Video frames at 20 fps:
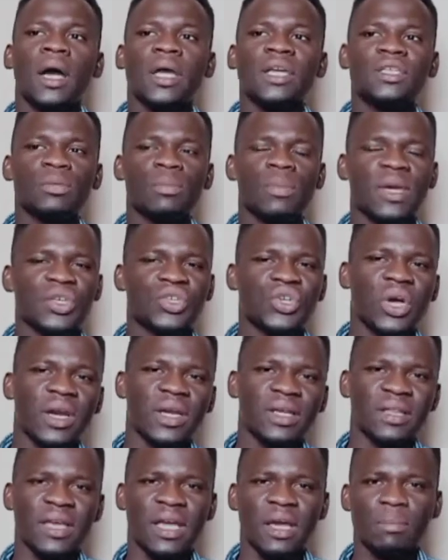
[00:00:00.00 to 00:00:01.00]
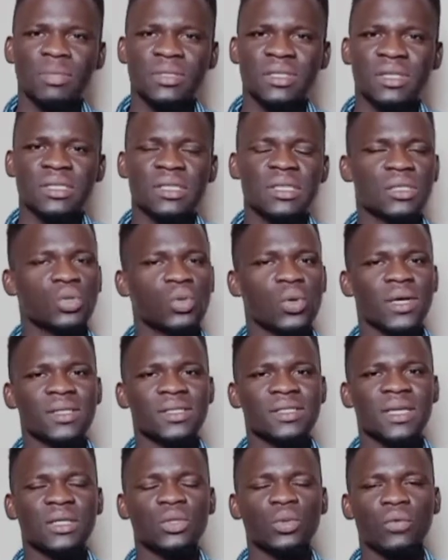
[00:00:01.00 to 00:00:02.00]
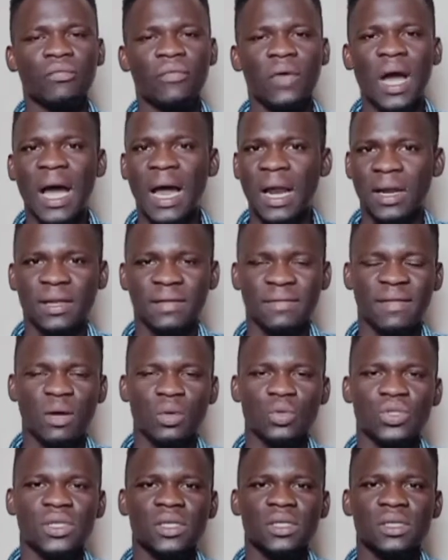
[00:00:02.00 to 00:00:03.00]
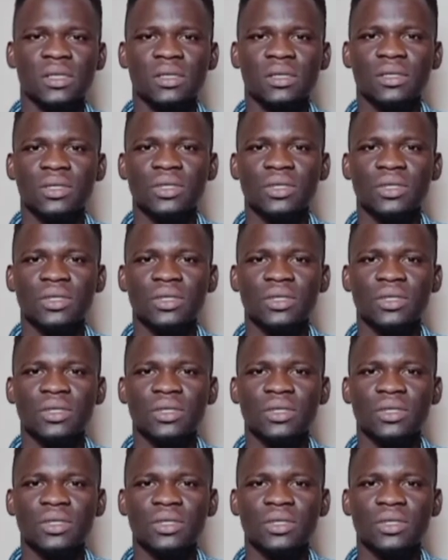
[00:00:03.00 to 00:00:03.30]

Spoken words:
hizi biashara, they are businesses you can start with under 1,000.